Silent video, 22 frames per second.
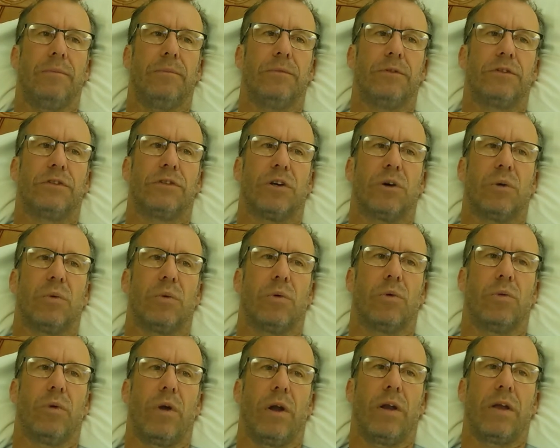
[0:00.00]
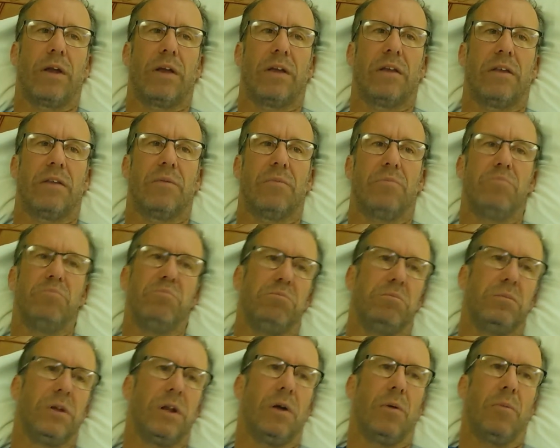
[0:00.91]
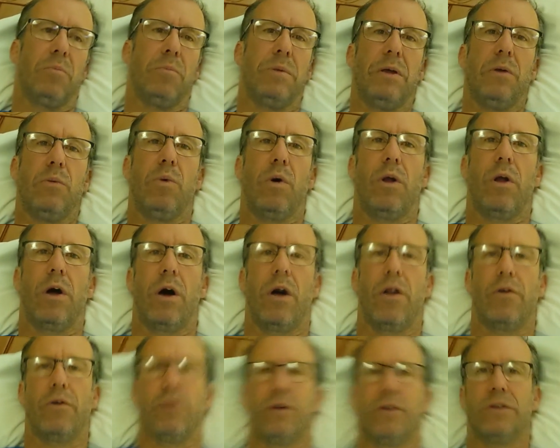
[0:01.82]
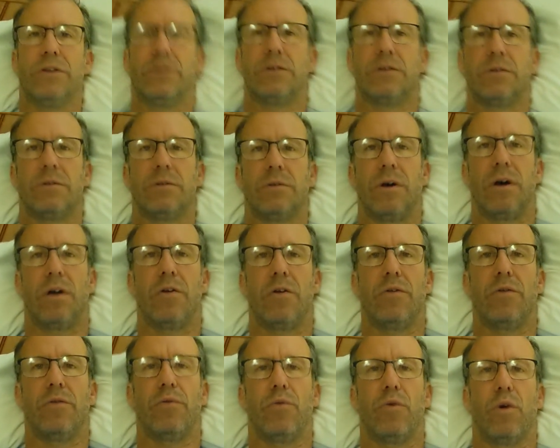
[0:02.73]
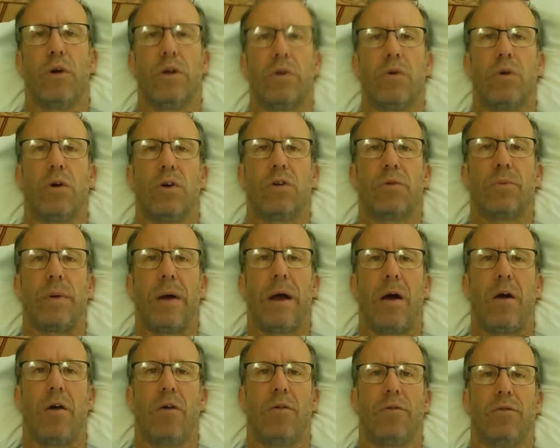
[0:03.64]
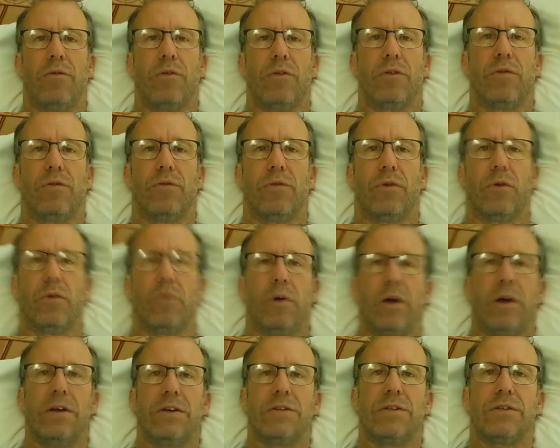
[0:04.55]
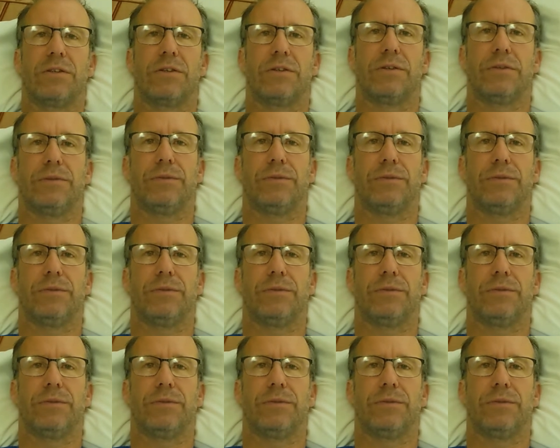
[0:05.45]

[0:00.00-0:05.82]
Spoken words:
So we're running in the mid 100s, 140 horsepower for the race.